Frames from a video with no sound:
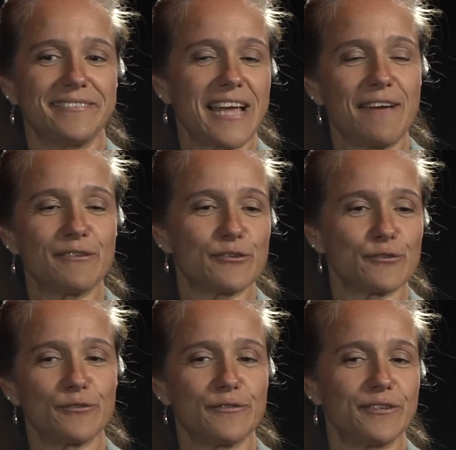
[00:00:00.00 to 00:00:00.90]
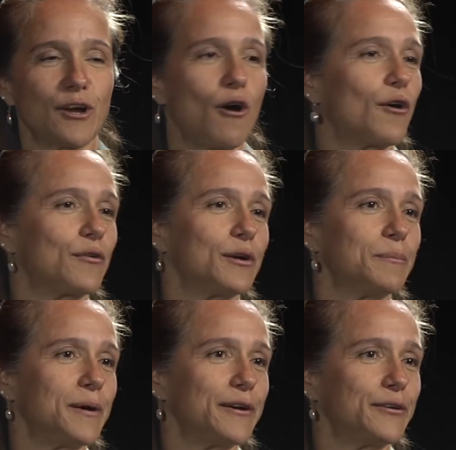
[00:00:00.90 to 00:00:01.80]
have a certain aura
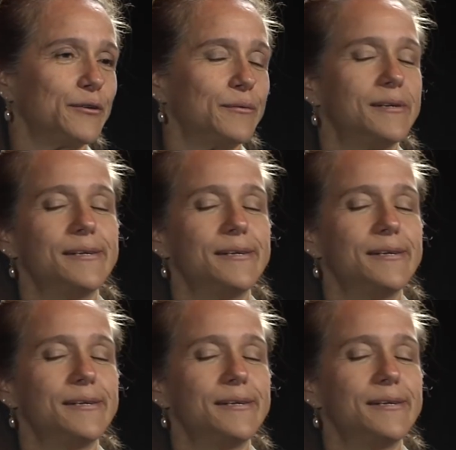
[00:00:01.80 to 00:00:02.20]
about you.